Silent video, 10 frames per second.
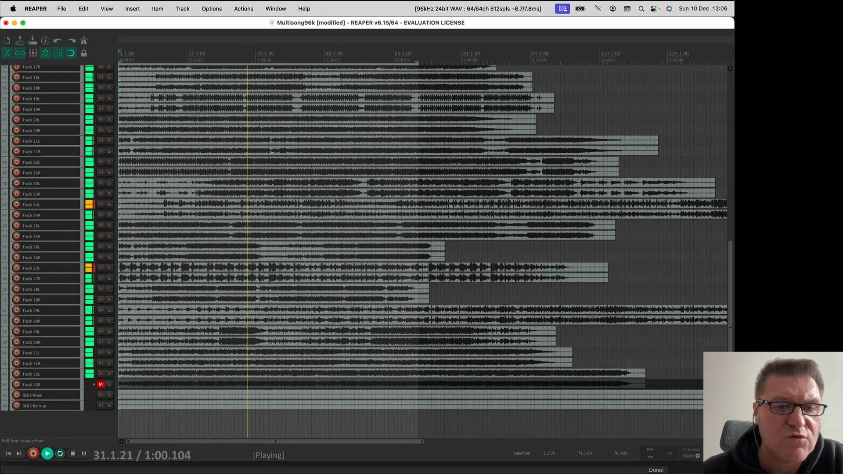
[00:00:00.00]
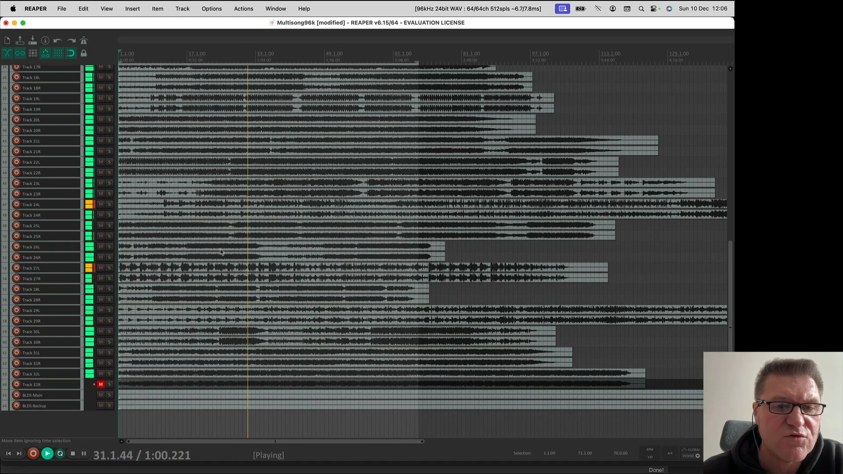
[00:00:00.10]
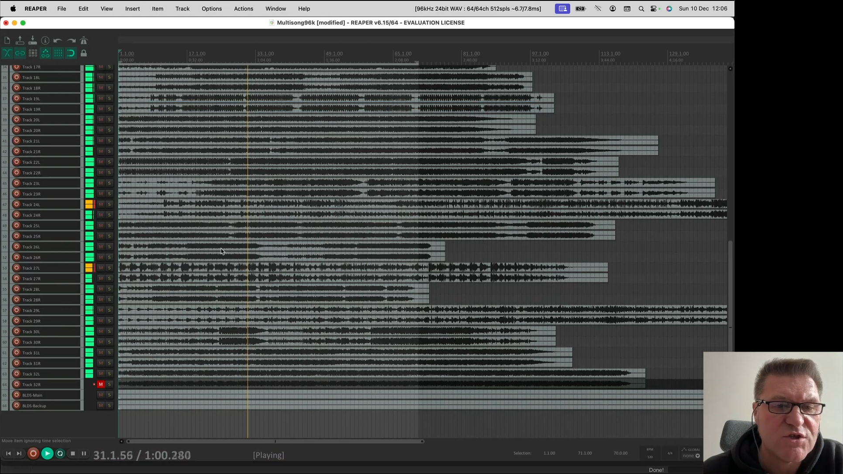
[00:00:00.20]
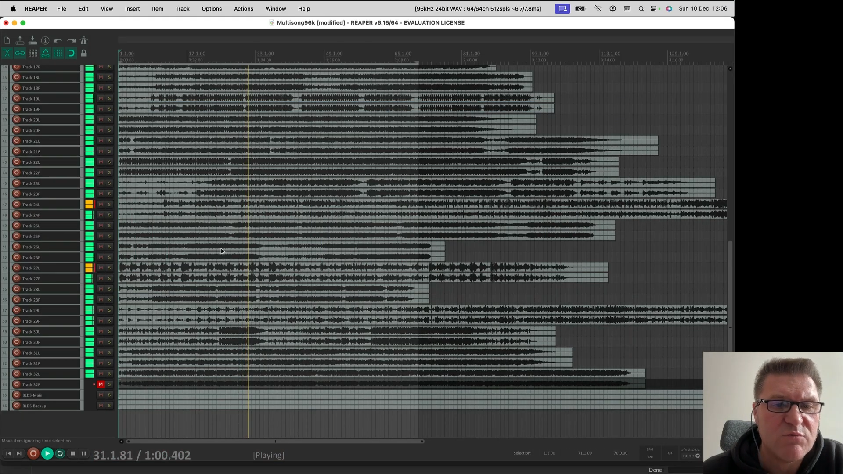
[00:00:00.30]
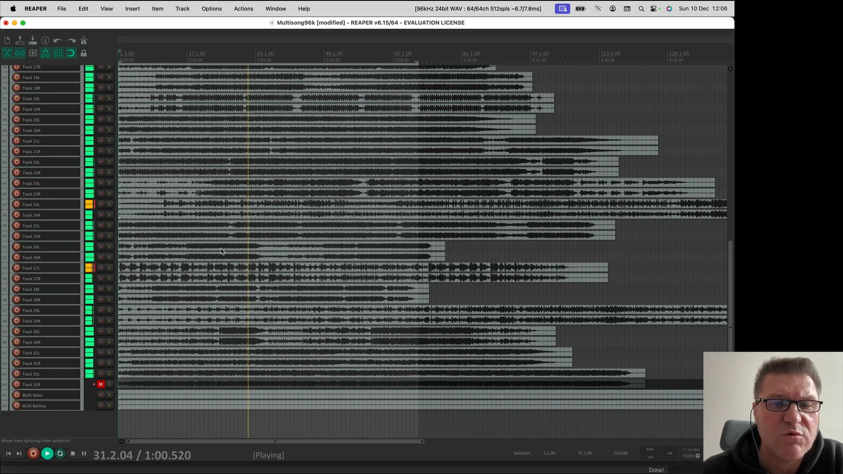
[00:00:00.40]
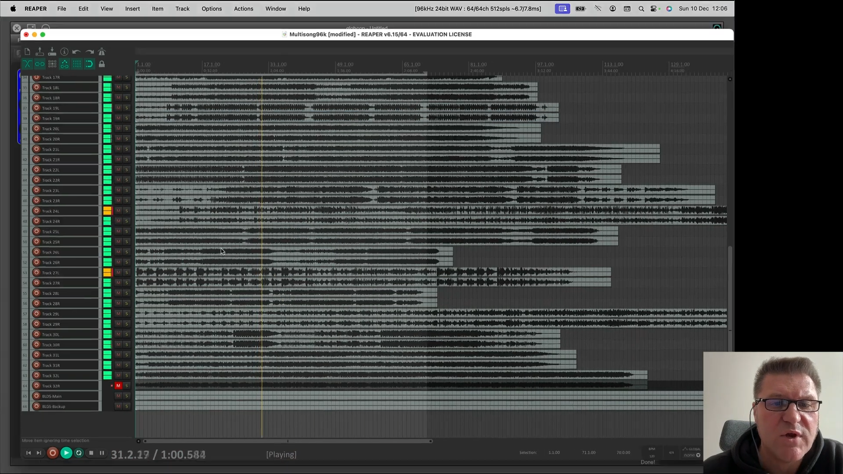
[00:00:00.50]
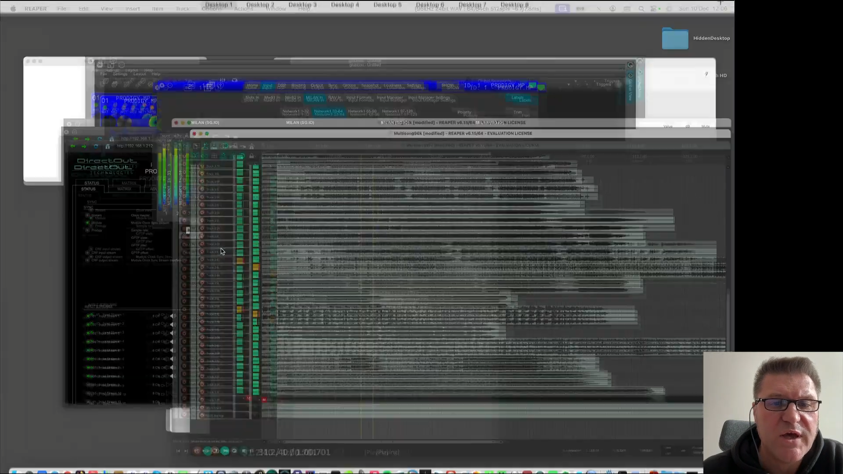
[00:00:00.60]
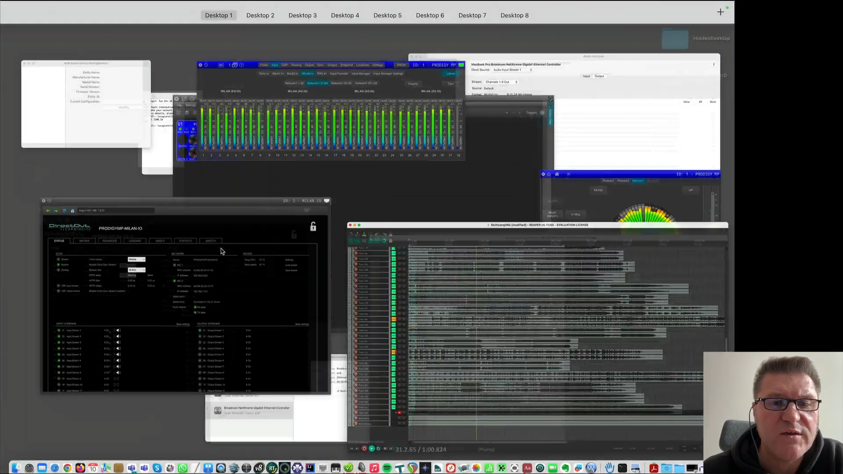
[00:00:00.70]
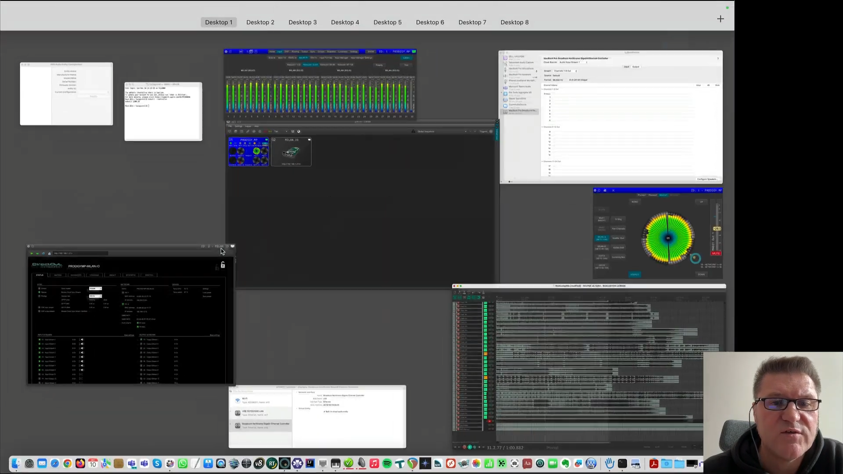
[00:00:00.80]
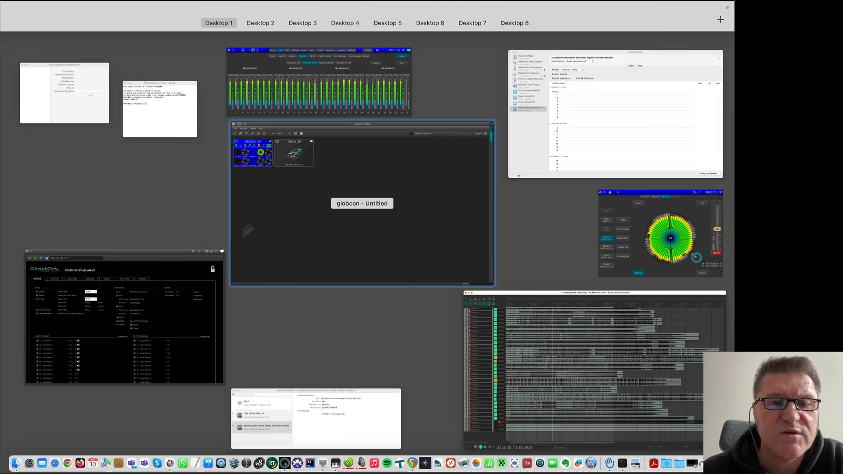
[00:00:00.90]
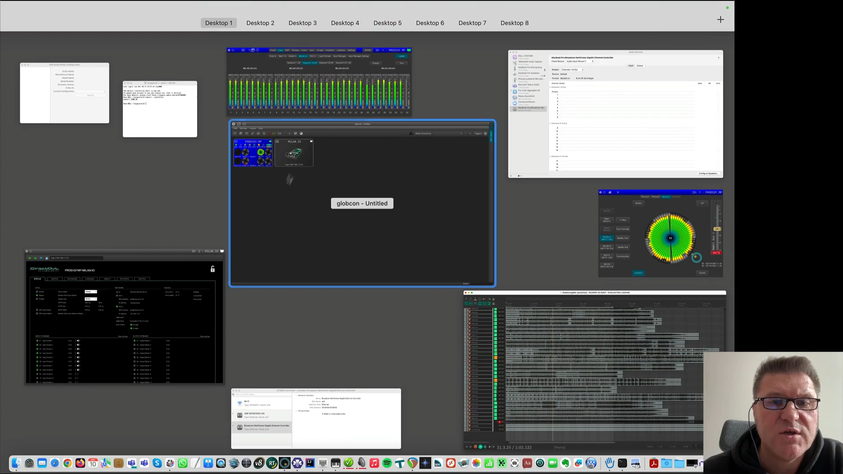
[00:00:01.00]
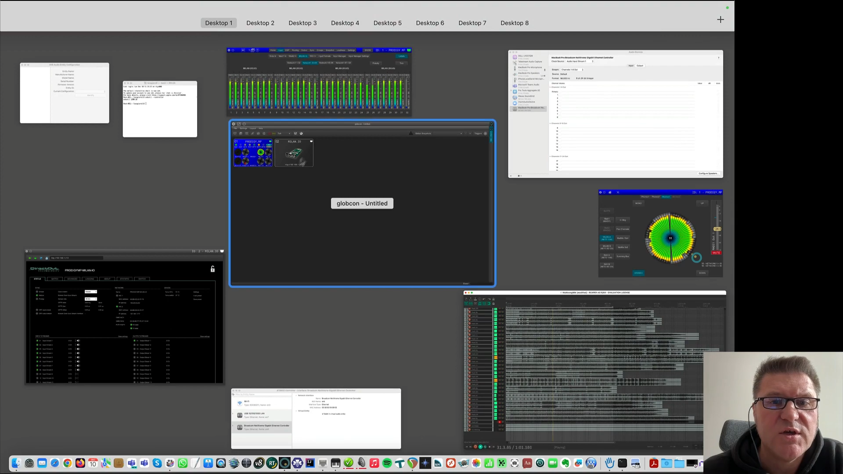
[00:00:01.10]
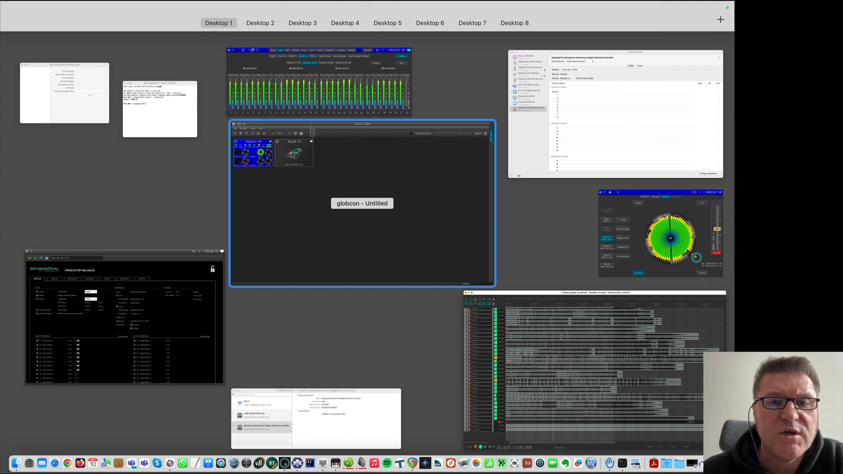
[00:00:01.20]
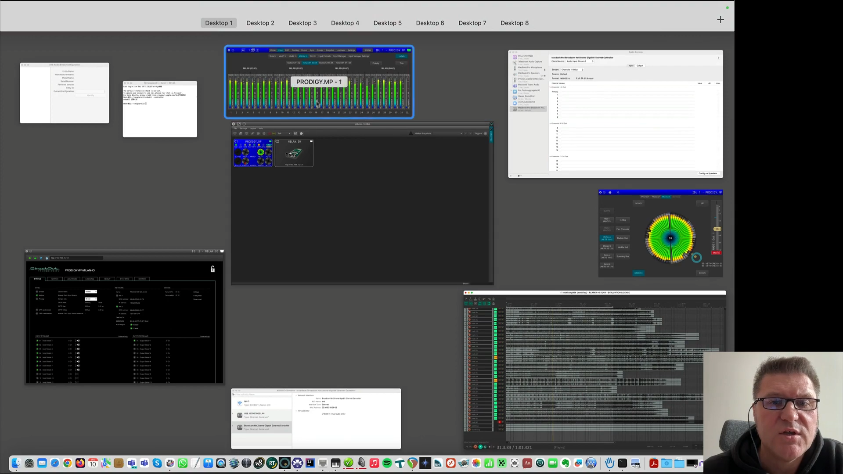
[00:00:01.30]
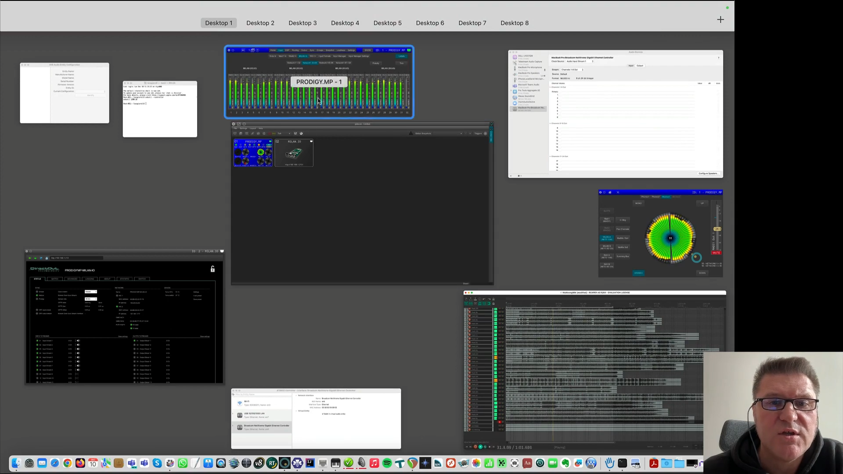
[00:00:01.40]
to simulate
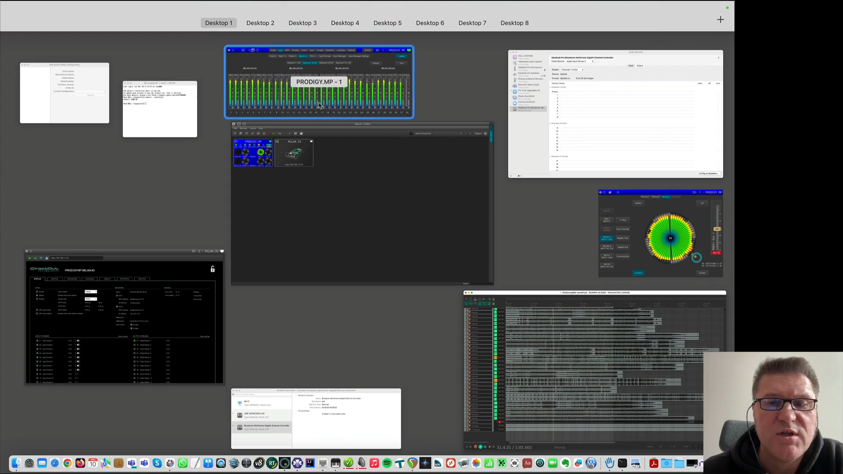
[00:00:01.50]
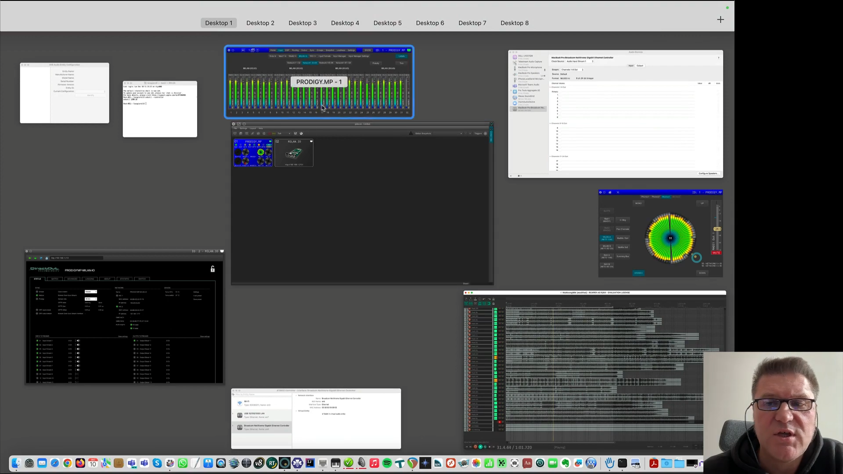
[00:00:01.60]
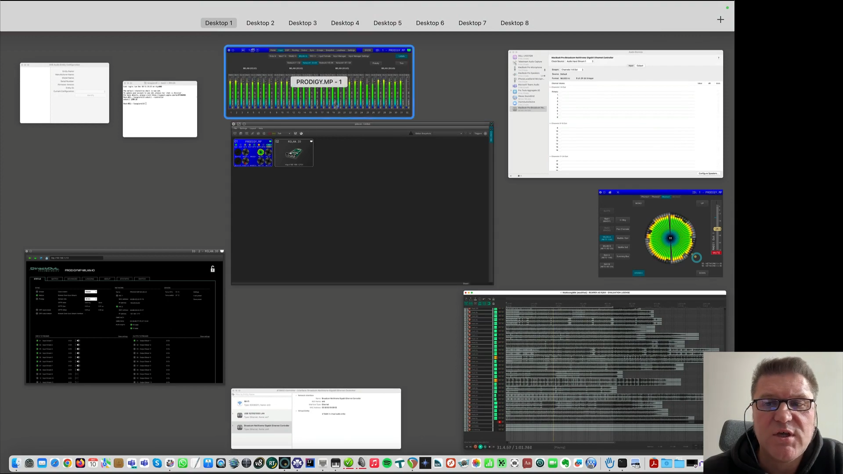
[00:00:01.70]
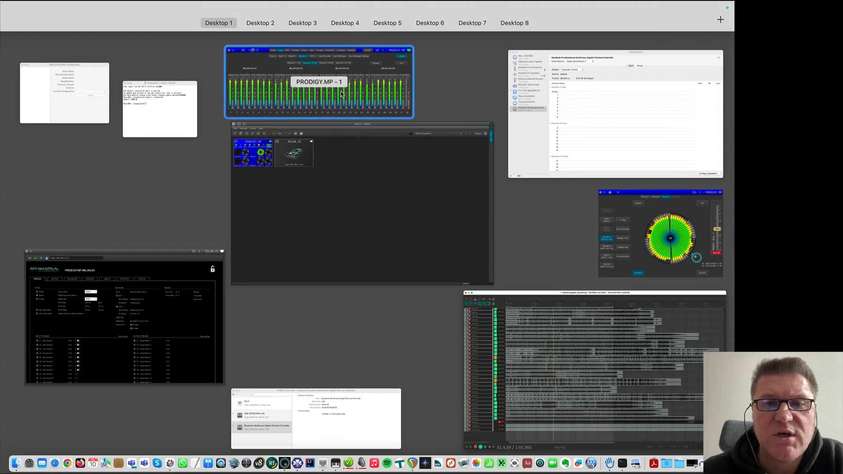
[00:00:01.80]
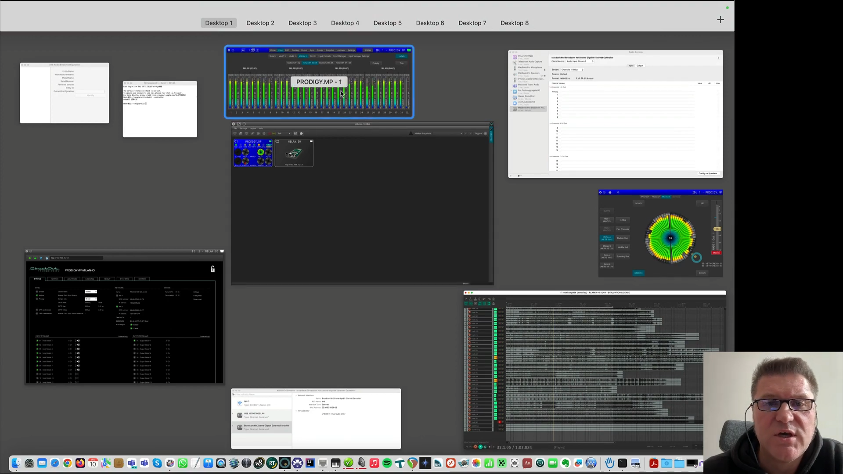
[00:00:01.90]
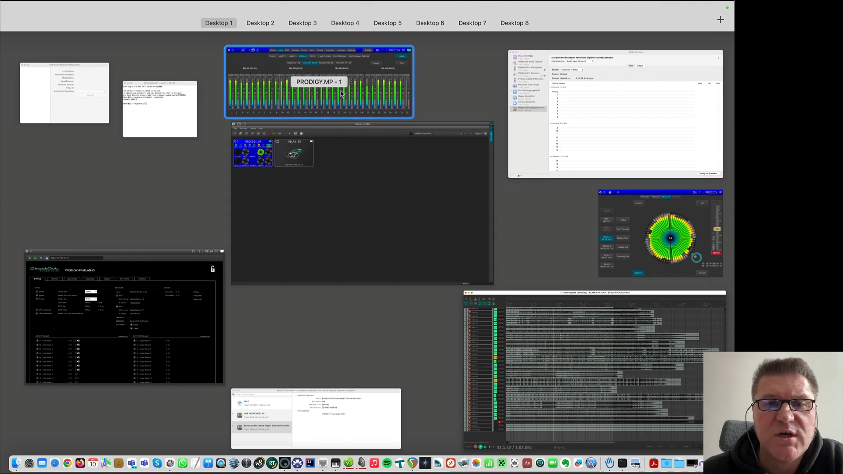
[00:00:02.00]
the